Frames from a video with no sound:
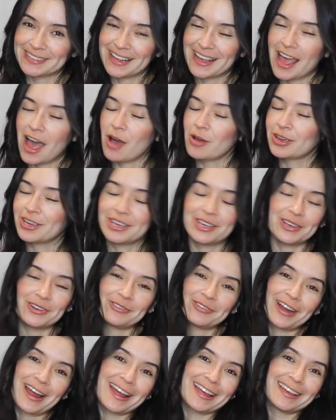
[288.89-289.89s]
How cute,
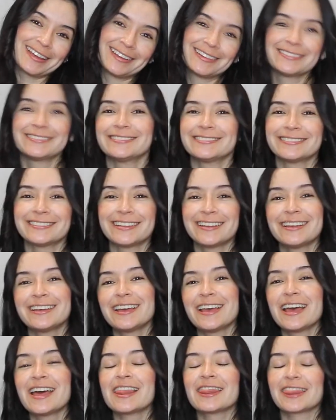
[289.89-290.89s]
right?
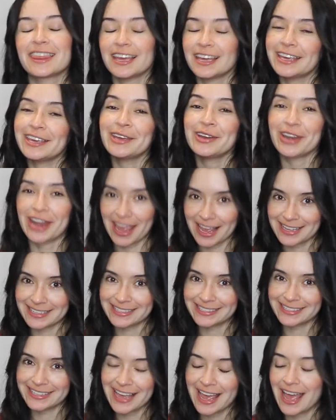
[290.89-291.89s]
Thank you
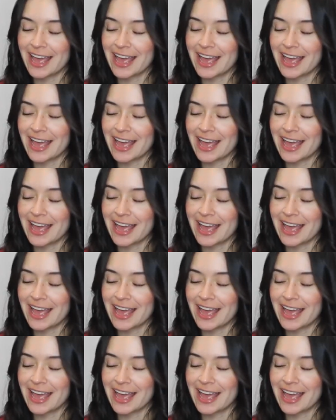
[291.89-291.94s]
next.